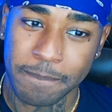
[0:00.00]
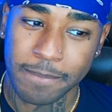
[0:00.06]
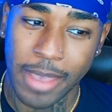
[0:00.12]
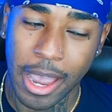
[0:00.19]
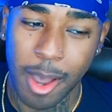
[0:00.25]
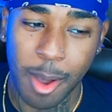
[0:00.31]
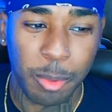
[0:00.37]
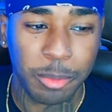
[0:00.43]

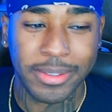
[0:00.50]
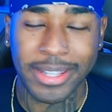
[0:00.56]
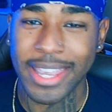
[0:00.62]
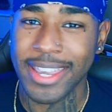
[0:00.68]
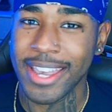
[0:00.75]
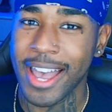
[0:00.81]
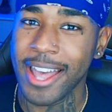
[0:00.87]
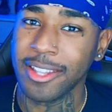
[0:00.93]
I don't
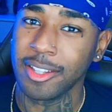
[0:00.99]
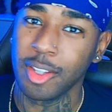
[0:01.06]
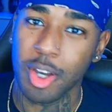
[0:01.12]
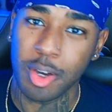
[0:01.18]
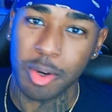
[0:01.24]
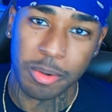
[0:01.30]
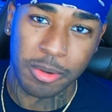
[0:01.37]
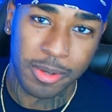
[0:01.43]
think I
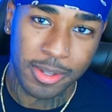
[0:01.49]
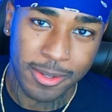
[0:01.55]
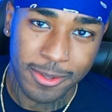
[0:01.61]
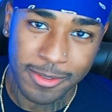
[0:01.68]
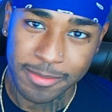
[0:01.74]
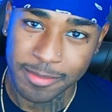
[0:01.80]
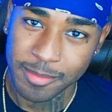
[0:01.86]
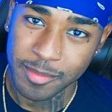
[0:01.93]
know.
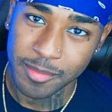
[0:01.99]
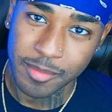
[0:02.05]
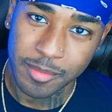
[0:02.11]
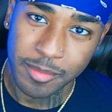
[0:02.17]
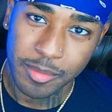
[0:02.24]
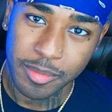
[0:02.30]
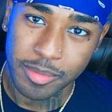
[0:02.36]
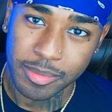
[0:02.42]

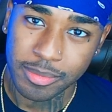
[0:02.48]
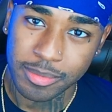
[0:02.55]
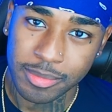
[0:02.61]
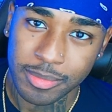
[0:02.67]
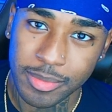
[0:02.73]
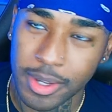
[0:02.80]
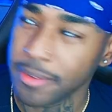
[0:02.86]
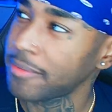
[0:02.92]

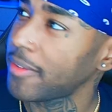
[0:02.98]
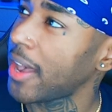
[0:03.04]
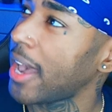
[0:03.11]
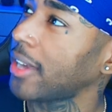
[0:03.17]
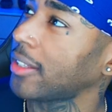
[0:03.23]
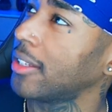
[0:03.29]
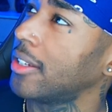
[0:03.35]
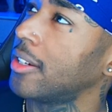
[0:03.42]
A
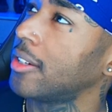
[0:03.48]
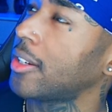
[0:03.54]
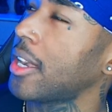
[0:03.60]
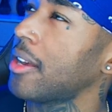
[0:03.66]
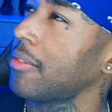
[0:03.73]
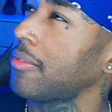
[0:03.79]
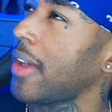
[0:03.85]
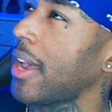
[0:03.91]
fact.
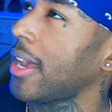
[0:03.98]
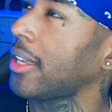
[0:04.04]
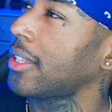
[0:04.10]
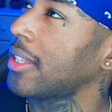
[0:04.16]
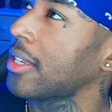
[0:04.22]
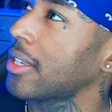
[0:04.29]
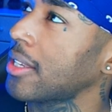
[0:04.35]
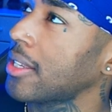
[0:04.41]
Okay, a
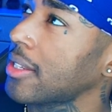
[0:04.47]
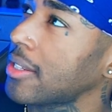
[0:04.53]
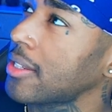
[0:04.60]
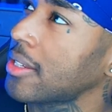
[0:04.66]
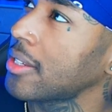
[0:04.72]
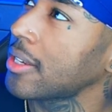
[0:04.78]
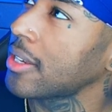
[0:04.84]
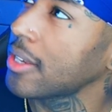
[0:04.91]
fact
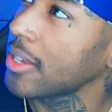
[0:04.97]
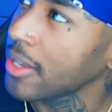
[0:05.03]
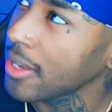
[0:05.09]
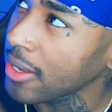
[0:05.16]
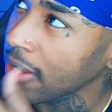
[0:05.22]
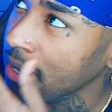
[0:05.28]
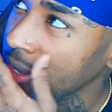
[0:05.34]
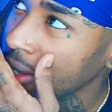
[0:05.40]
is...
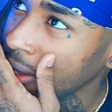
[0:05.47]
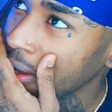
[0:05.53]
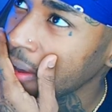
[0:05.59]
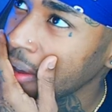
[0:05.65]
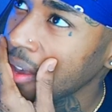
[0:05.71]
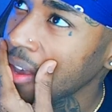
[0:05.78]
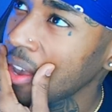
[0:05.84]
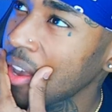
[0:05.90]

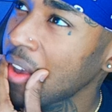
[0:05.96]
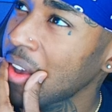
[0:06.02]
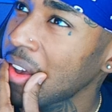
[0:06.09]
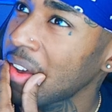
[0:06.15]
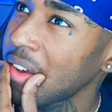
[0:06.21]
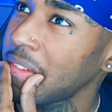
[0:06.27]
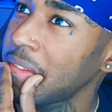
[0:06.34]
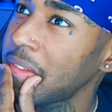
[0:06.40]

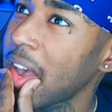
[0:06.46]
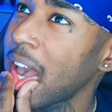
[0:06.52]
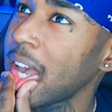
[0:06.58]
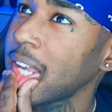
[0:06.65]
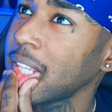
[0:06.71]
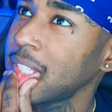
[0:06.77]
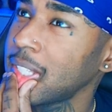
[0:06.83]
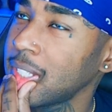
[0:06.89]
A
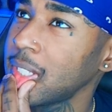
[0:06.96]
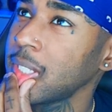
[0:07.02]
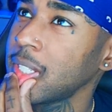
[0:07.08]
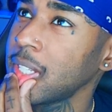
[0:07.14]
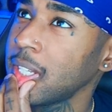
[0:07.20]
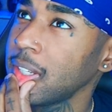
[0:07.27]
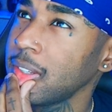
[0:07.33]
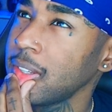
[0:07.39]
fact.
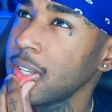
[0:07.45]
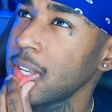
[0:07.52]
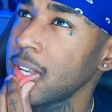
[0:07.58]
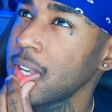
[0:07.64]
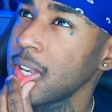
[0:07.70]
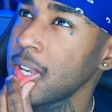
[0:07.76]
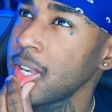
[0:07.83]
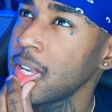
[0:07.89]
Okay.
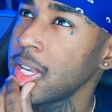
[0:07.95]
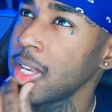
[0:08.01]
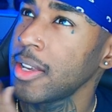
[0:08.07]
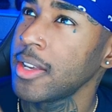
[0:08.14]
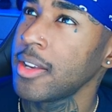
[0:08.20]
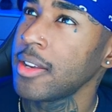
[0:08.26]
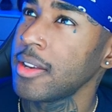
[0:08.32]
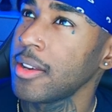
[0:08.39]

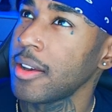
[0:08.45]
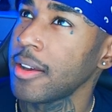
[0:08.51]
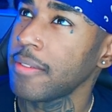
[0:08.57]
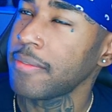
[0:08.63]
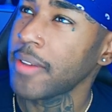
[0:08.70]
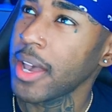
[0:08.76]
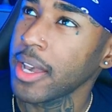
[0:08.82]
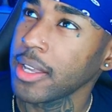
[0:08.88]
A
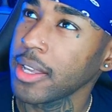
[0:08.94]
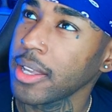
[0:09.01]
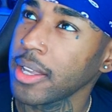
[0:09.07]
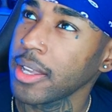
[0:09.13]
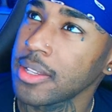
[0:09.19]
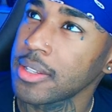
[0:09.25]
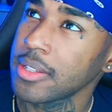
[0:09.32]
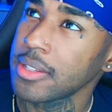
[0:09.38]
fact
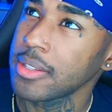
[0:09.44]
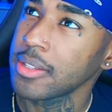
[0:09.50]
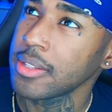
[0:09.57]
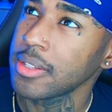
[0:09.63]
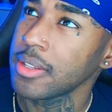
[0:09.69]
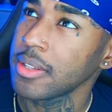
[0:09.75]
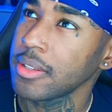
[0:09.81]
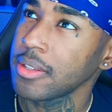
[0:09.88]

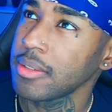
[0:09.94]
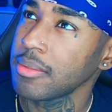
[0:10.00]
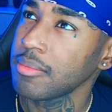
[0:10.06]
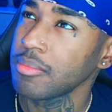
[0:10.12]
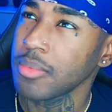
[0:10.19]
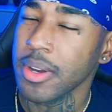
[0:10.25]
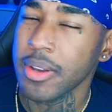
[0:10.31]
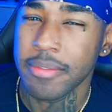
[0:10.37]
is...
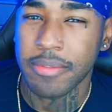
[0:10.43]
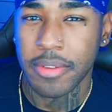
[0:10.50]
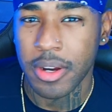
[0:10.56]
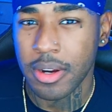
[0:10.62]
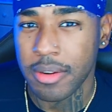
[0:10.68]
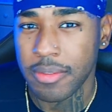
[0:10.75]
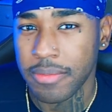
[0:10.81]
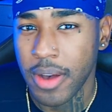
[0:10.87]
What?
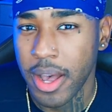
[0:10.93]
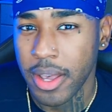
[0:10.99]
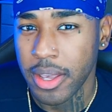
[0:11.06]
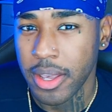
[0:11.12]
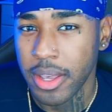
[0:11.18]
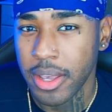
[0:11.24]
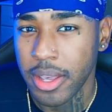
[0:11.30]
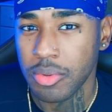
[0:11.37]

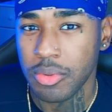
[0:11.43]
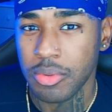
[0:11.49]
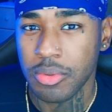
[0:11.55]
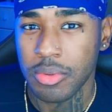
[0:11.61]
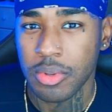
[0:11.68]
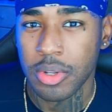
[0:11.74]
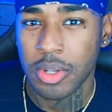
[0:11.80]
Verifiable,